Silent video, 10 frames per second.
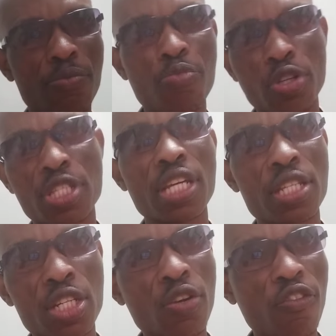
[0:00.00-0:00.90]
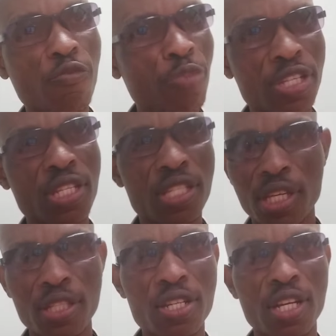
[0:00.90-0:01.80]
protection of business
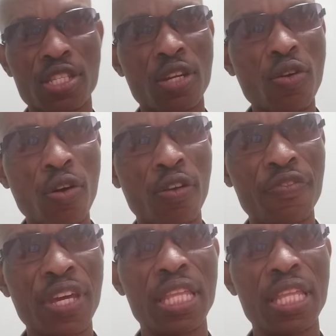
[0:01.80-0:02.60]
interest and all of